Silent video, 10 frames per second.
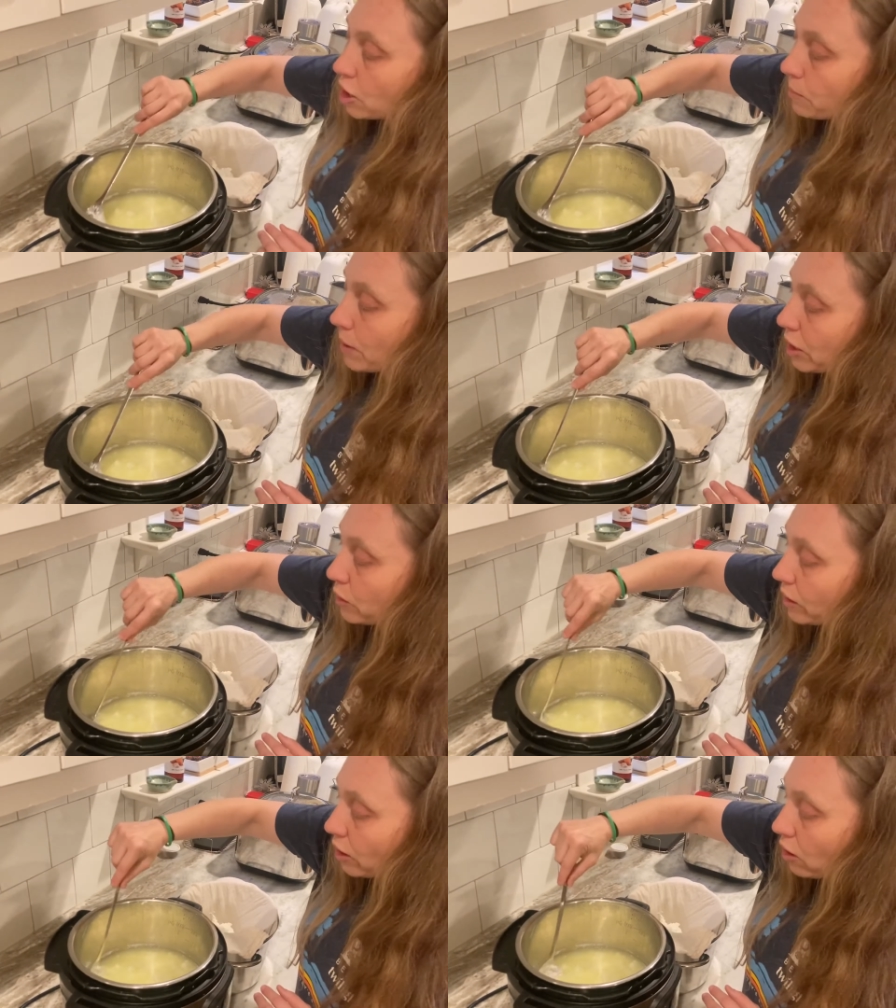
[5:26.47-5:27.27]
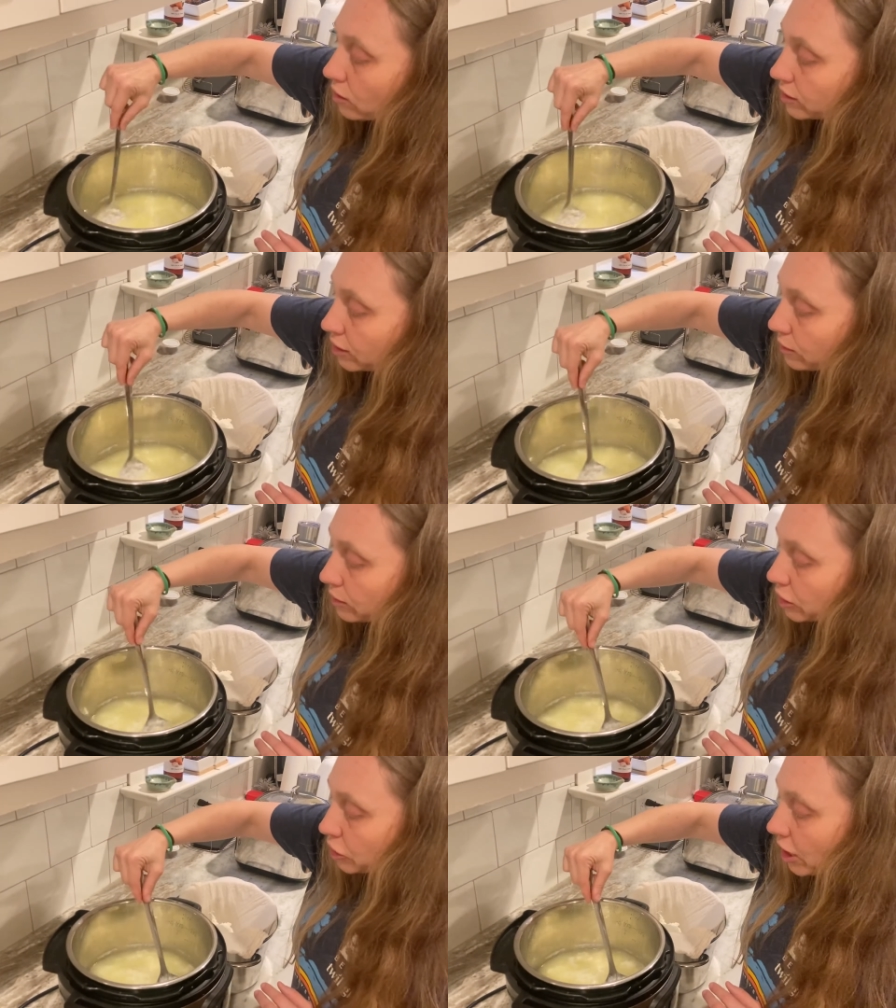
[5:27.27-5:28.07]
but you can also
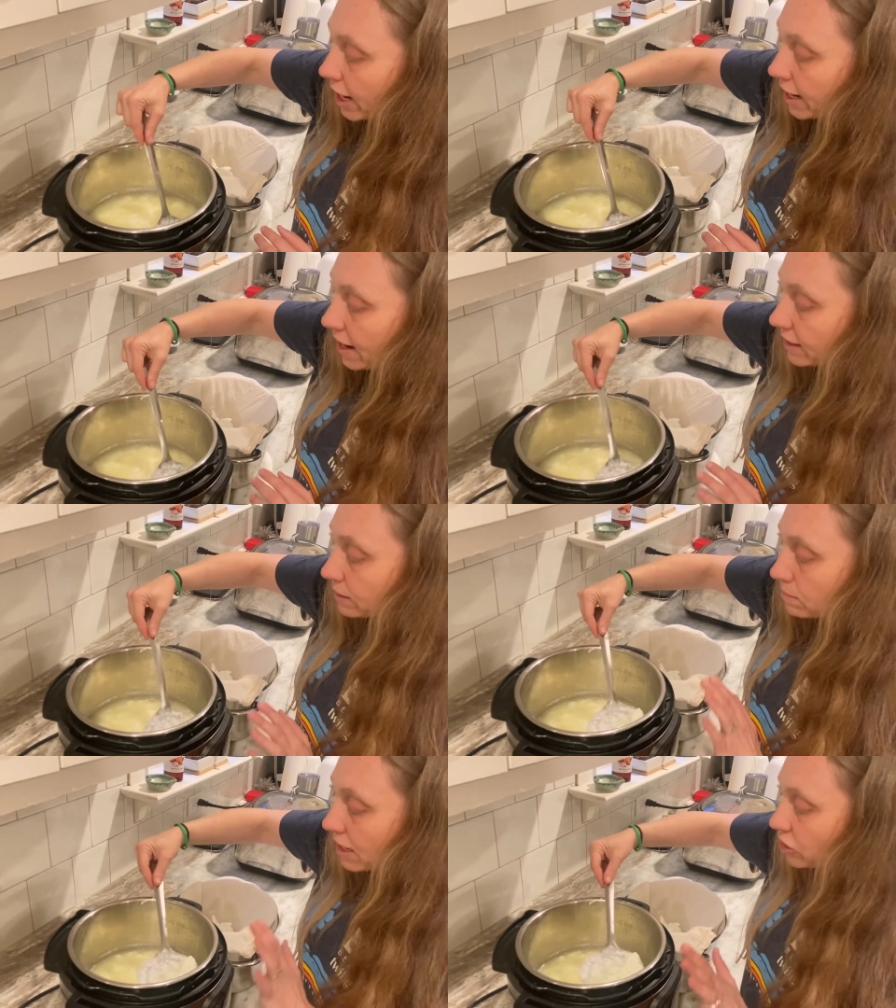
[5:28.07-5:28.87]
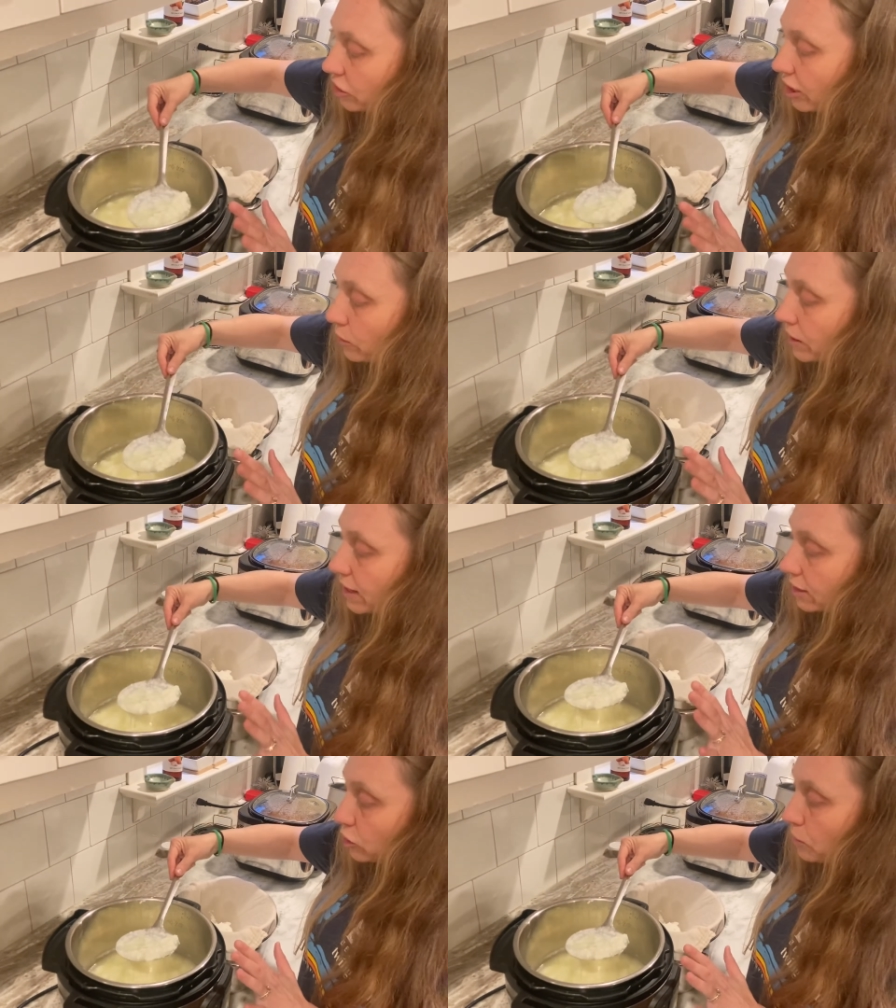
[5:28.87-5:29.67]
strain as much liquid
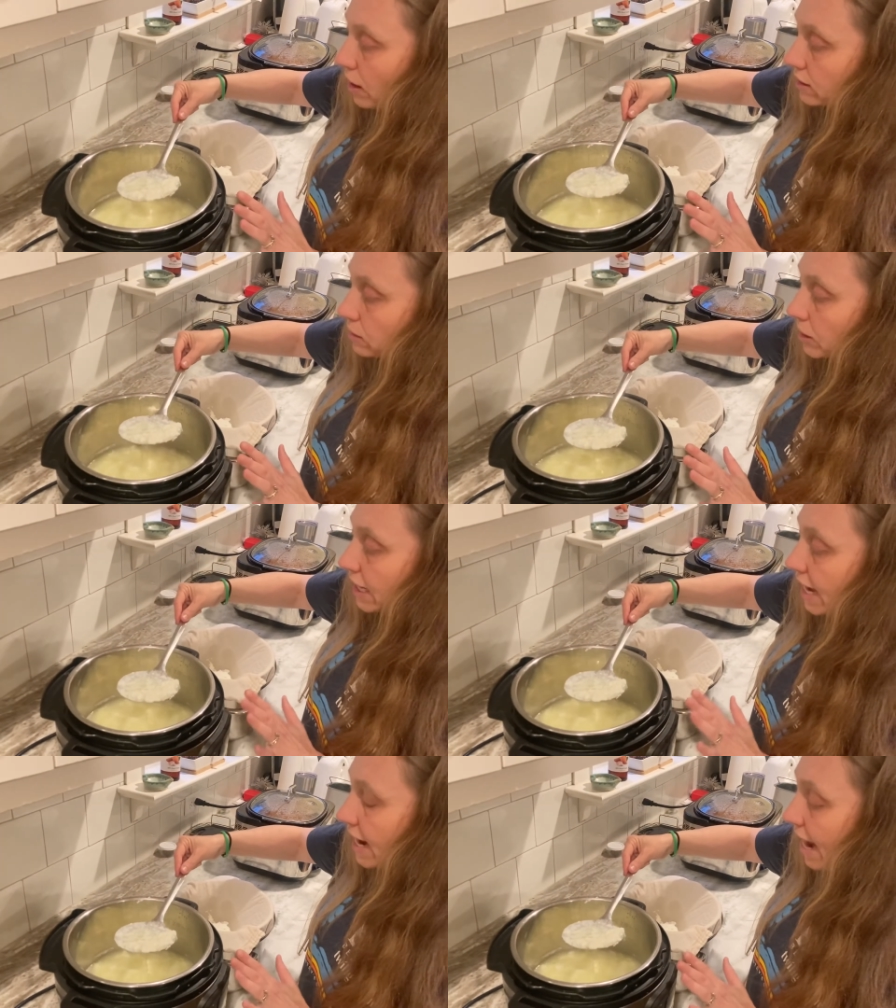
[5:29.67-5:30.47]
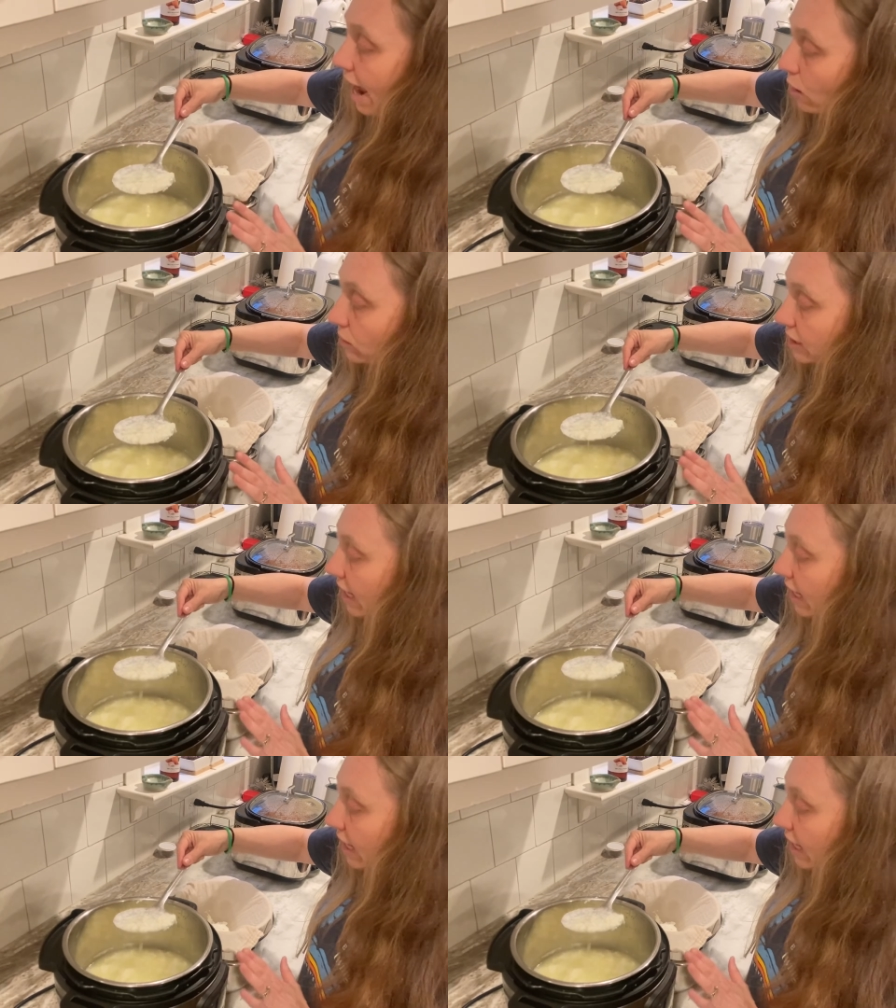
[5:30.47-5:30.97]
as you possibly can out